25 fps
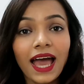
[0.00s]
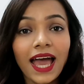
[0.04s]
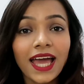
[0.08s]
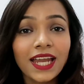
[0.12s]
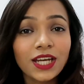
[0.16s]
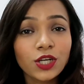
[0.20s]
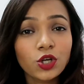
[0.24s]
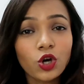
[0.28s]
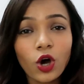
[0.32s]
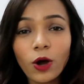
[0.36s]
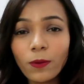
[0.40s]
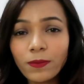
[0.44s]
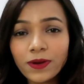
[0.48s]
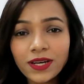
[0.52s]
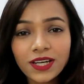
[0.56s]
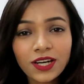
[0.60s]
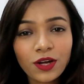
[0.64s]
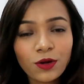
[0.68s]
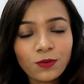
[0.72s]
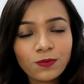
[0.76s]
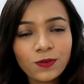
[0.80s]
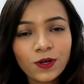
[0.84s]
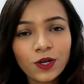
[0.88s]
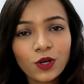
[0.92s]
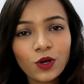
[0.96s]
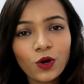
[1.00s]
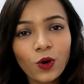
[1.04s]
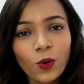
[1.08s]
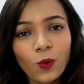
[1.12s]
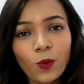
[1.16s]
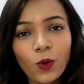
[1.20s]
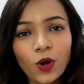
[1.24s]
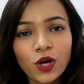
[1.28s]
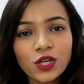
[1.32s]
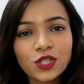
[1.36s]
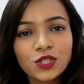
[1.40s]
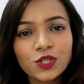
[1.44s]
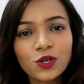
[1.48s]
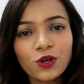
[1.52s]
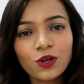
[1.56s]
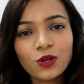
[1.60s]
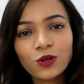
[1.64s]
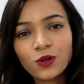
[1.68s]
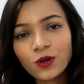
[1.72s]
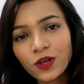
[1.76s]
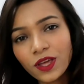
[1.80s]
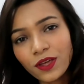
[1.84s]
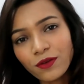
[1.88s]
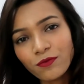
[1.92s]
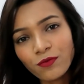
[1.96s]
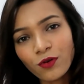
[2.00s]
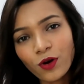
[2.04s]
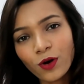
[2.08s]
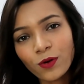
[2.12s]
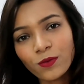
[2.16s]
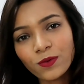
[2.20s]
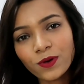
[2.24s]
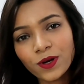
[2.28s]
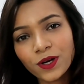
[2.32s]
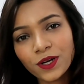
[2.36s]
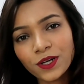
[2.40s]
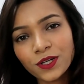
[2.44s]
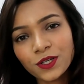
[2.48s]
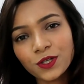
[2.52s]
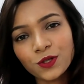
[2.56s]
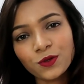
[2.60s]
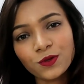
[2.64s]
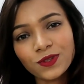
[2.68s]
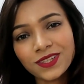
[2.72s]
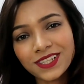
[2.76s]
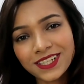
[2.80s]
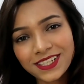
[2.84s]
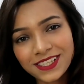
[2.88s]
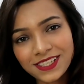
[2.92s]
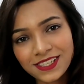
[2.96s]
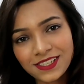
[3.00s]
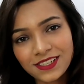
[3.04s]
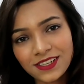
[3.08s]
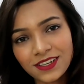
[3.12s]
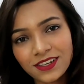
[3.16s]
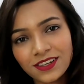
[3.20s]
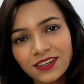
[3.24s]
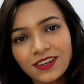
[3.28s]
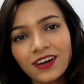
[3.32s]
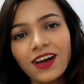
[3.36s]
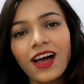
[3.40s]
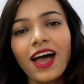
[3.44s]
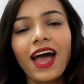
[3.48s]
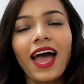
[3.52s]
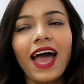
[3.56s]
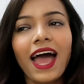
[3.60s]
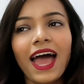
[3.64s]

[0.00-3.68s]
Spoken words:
and comment down below what you're looking forward to this year.